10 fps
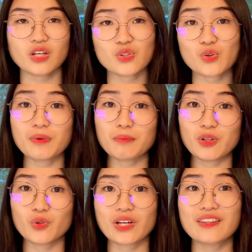So maybe
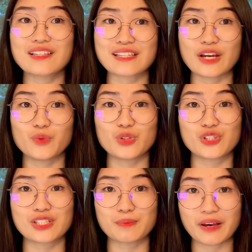you can decide which
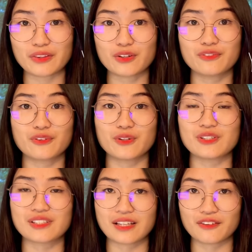is better for
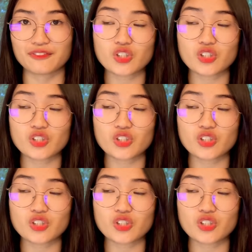yourself.